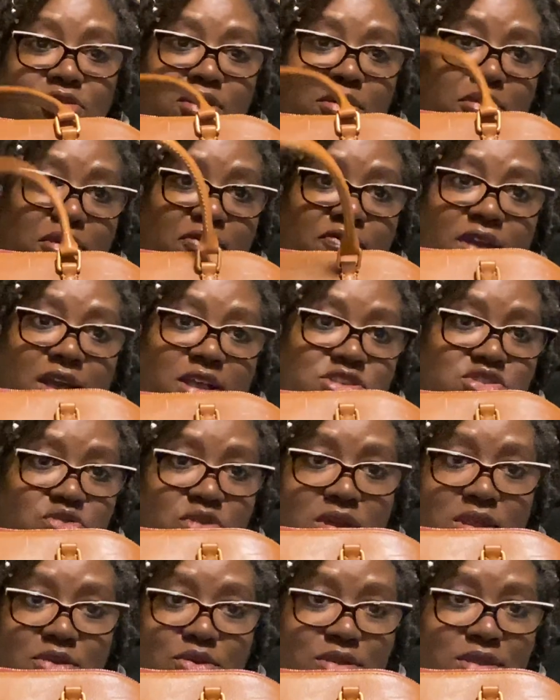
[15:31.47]
I'm
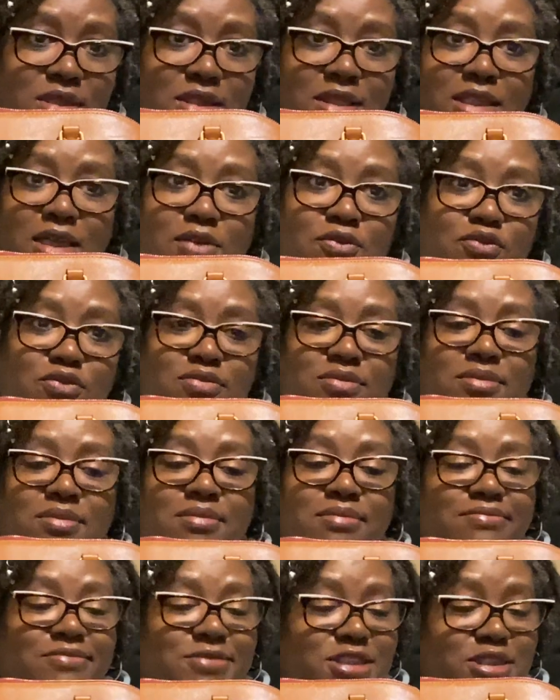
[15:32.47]
infatuated with the love
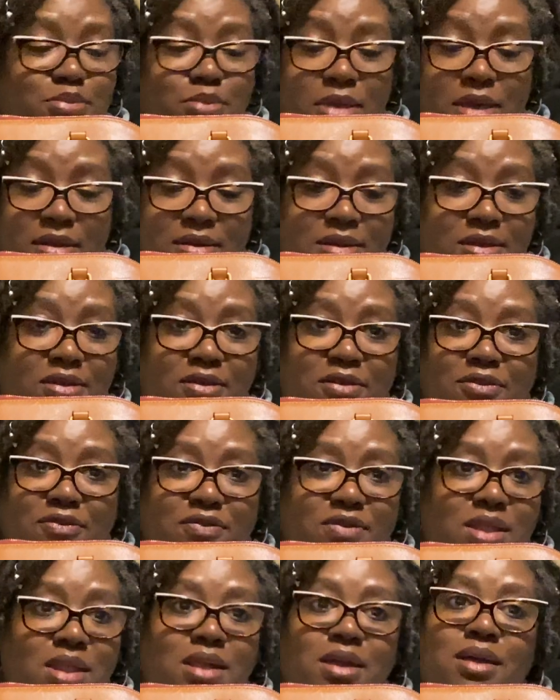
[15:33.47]
smell of
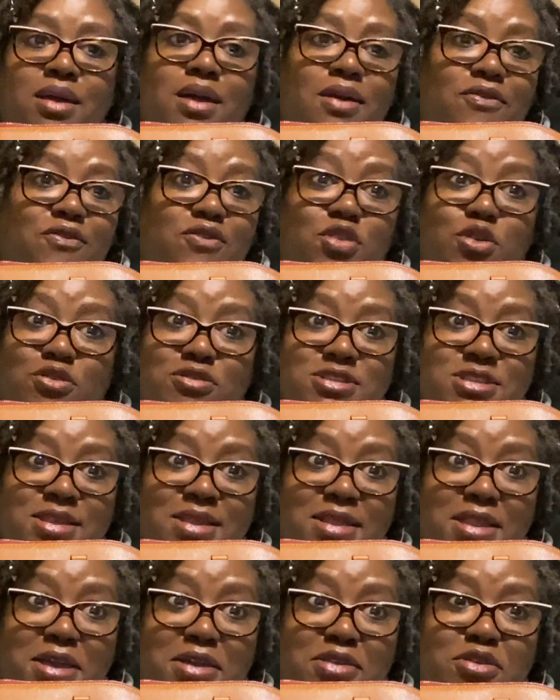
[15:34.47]
uh,
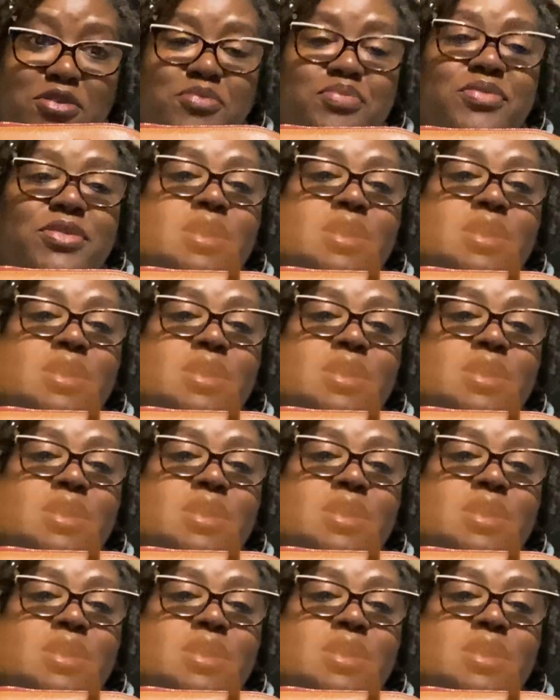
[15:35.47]
Florentine leather.